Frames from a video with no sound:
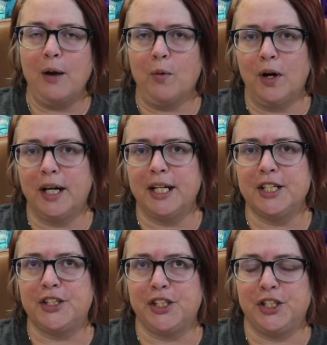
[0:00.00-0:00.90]

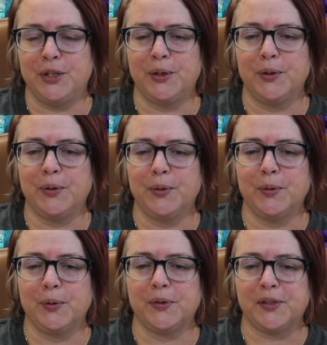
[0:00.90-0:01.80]
wanted to do